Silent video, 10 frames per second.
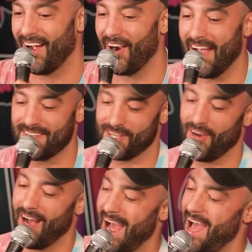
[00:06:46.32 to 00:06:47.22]
All right,
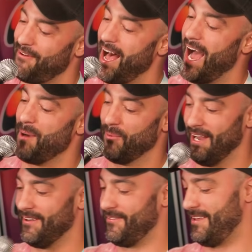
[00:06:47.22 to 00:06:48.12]
so I have a
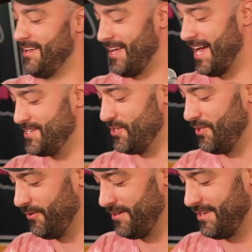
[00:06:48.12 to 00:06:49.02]
hybrid. I
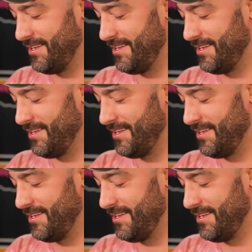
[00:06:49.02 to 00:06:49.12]
do